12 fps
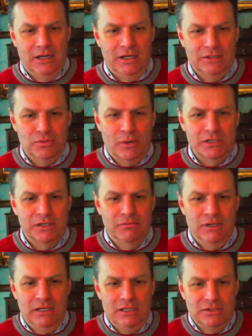sweater,
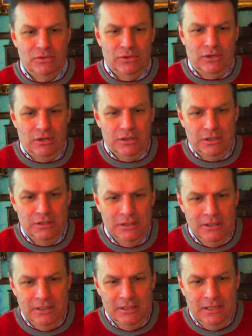really. It's not a cardigan.
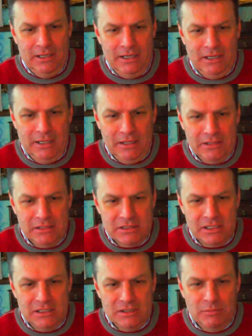This
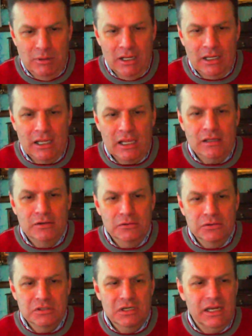is my Eagle
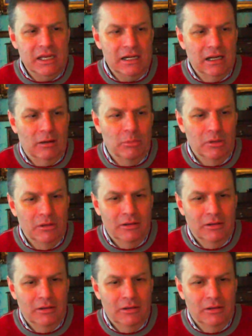Ski Club,